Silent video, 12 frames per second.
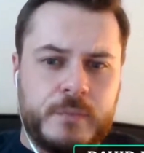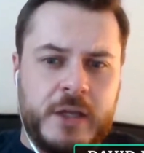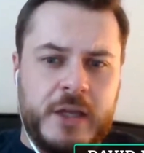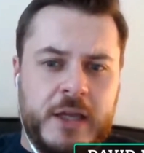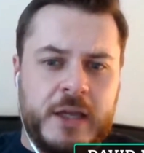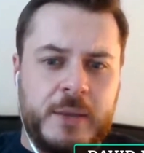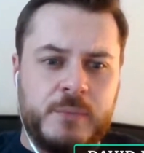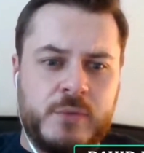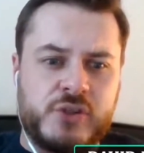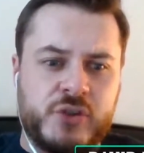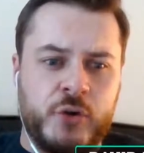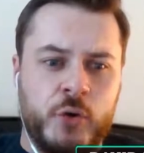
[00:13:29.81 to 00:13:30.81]

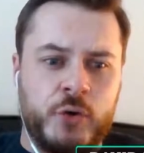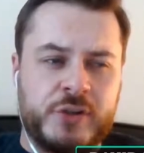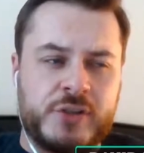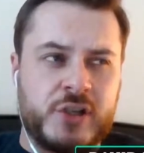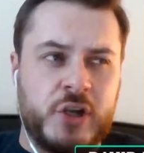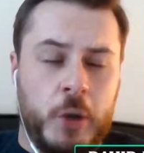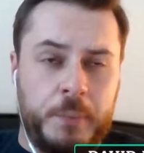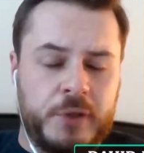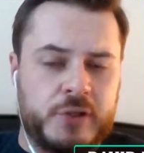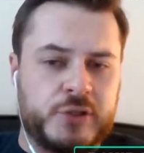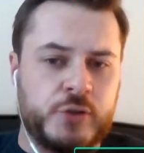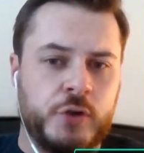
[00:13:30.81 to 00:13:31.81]
So there's a
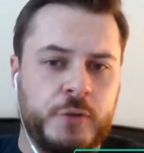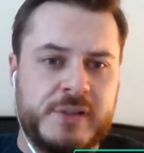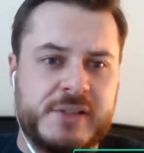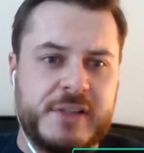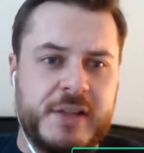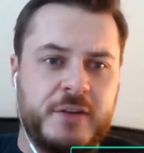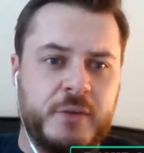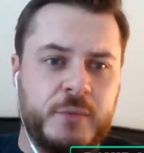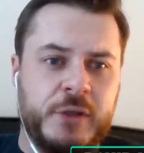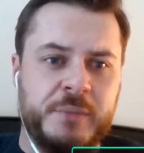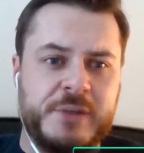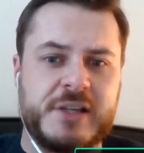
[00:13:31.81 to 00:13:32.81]
couple of tournaments there
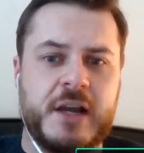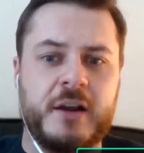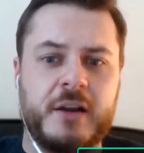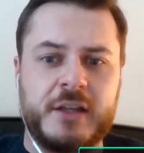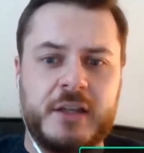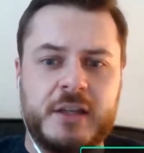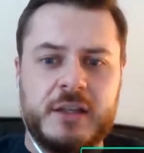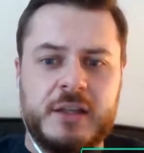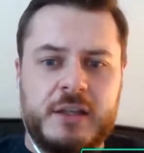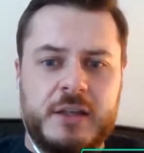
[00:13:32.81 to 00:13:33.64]
that we'll be targeting